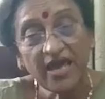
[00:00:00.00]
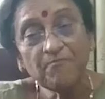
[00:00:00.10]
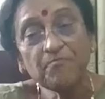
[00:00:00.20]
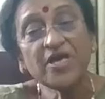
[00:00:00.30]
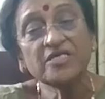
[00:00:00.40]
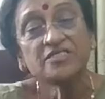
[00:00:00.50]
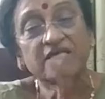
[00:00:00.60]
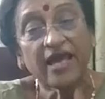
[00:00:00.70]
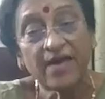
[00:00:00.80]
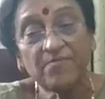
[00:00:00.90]
MPs,
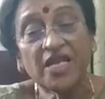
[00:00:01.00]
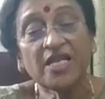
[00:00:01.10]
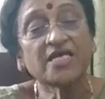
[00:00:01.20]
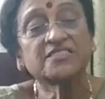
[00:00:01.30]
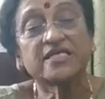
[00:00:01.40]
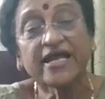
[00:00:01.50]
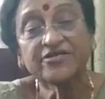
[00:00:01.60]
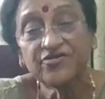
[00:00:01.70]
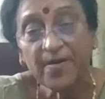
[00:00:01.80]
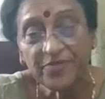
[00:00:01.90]
the MLAs,
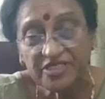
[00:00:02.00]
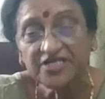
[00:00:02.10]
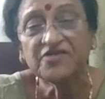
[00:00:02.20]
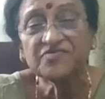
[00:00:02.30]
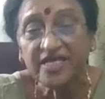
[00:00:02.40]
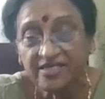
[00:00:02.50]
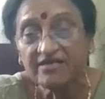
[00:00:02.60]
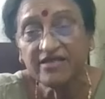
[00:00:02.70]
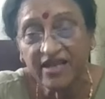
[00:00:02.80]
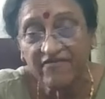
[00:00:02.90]
elected representatives at
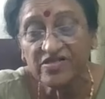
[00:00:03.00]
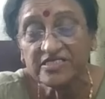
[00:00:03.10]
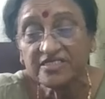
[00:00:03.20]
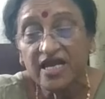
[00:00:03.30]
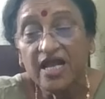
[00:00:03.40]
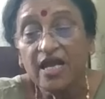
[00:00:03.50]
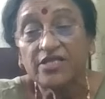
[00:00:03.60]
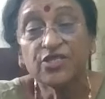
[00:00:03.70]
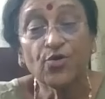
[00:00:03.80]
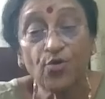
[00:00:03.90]
the other levels,
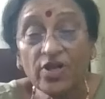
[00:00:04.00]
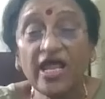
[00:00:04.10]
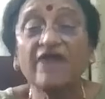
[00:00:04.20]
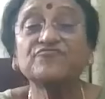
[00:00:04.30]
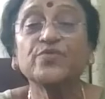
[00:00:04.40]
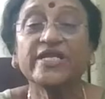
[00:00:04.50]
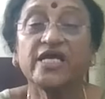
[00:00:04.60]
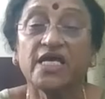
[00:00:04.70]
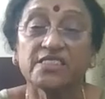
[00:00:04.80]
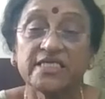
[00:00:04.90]
they all have to
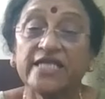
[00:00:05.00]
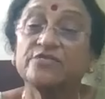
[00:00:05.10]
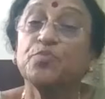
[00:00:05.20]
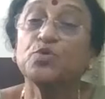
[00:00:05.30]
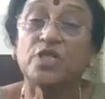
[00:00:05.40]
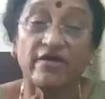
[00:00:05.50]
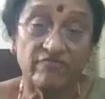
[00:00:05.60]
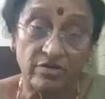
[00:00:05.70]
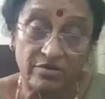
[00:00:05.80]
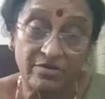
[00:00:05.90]
engage at the booth level.